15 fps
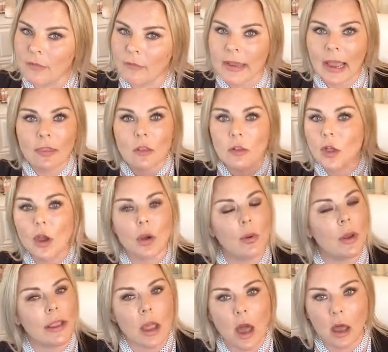If I get the loan,
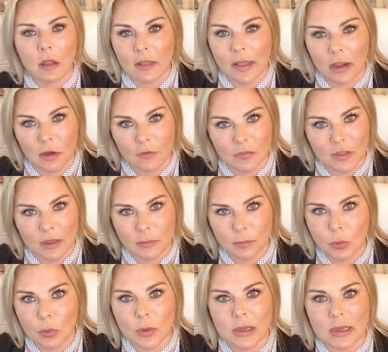I can't lay off the
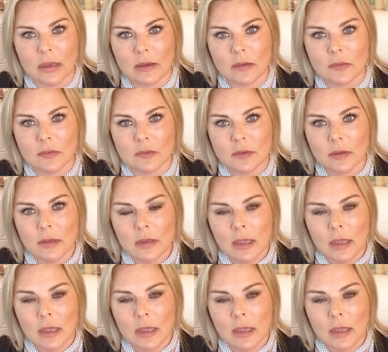employees.